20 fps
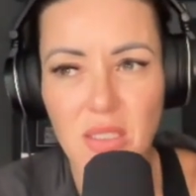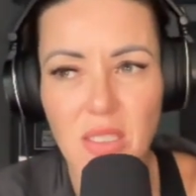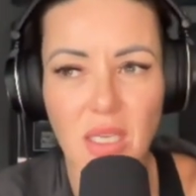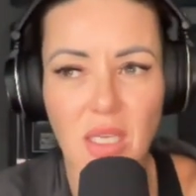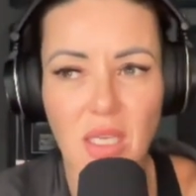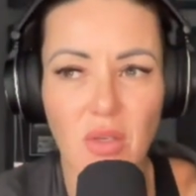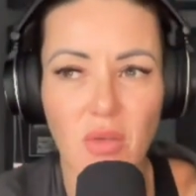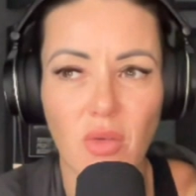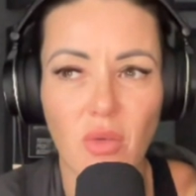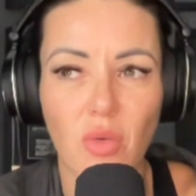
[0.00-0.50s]

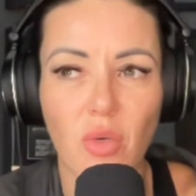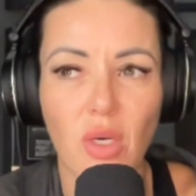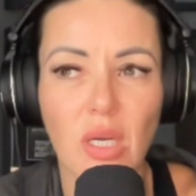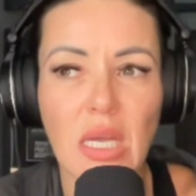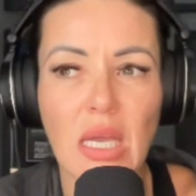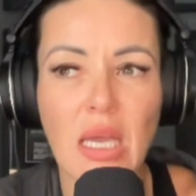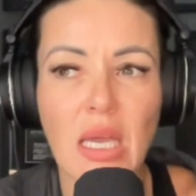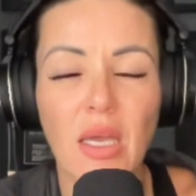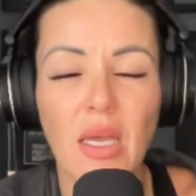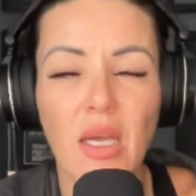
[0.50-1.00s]
You know,
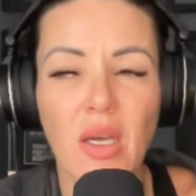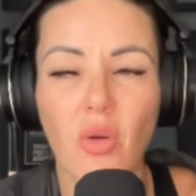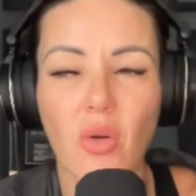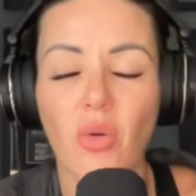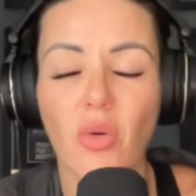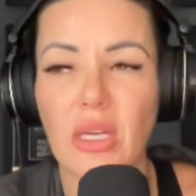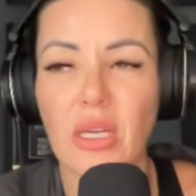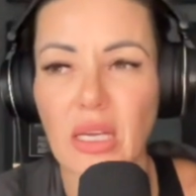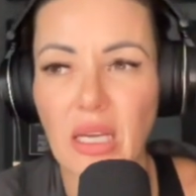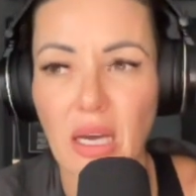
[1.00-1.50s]

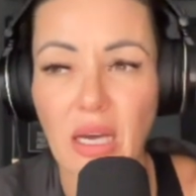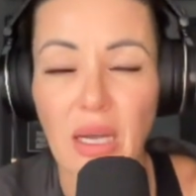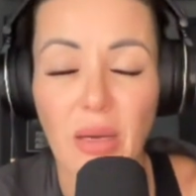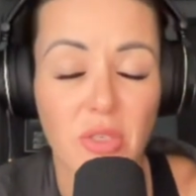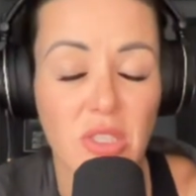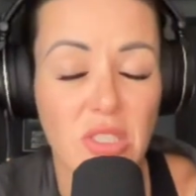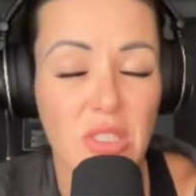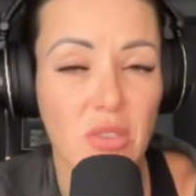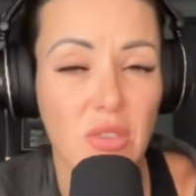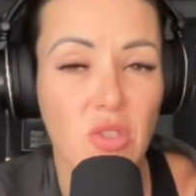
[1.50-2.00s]
Corey and Kai
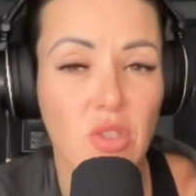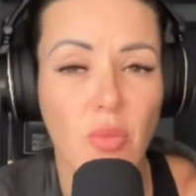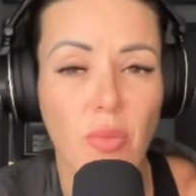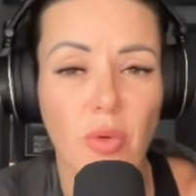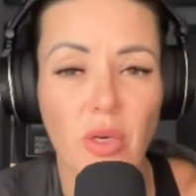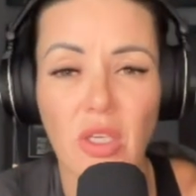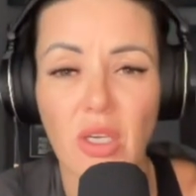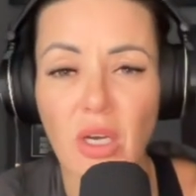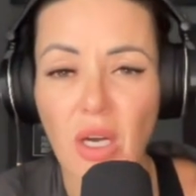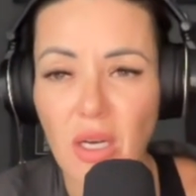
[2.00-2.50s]
were still super
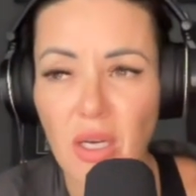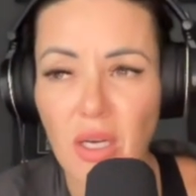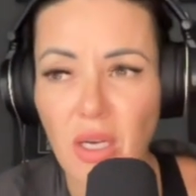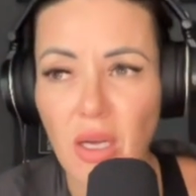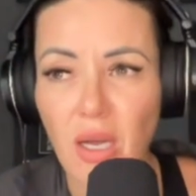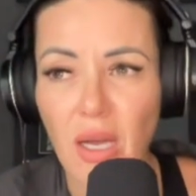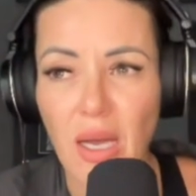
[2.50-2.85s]
young.